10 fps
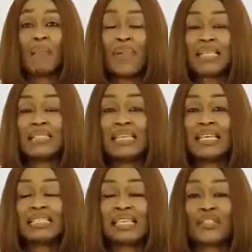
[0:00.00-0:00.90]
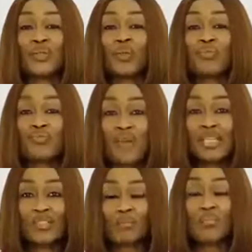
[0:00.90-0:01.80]
mentees that you would
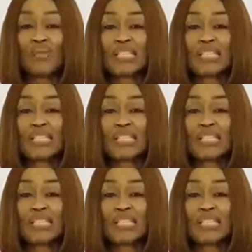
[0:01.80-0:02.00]
raise up,